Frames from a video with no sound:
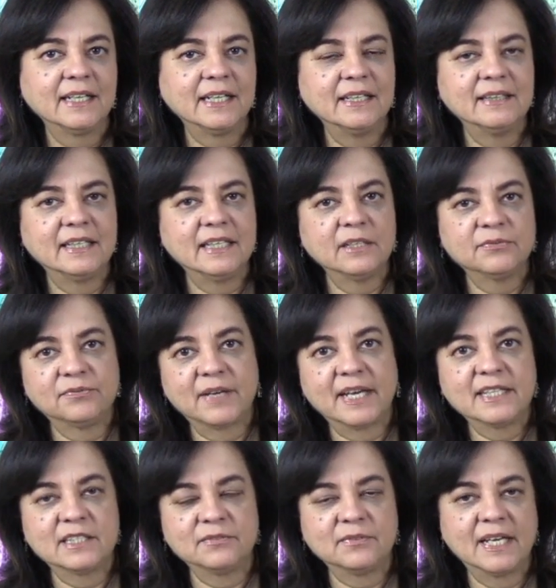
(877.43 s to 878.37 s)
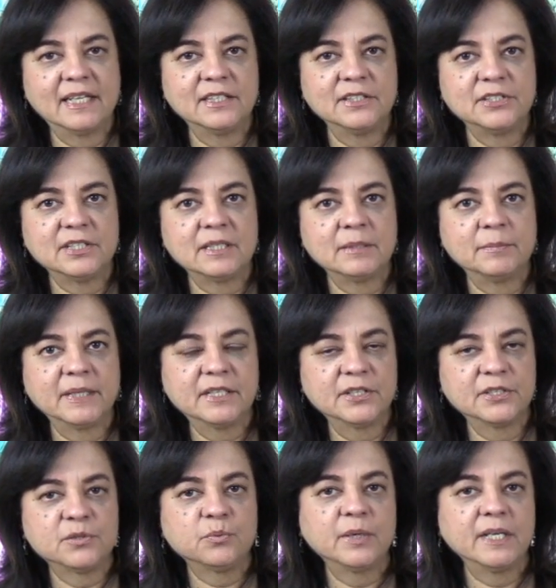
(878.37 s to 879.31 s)
in the effect of energy
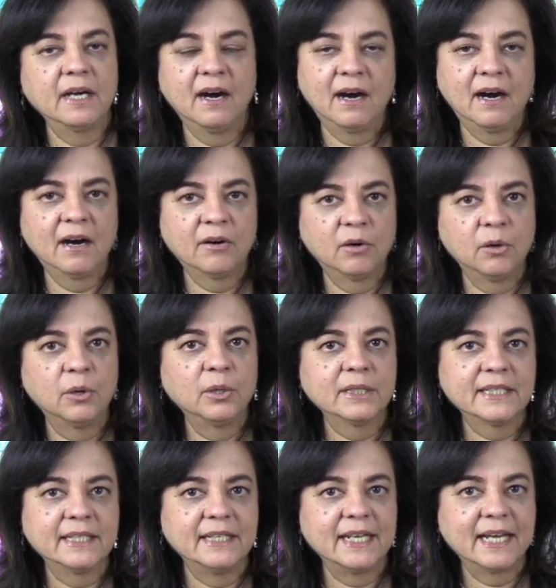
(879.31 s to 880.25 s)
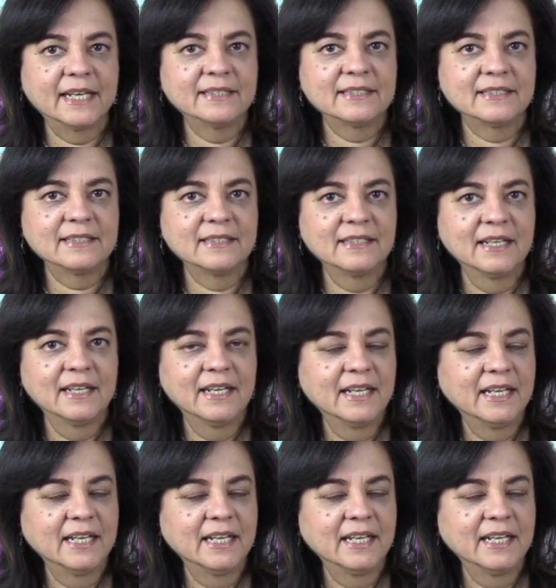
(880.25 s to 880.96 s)
because we are all connected.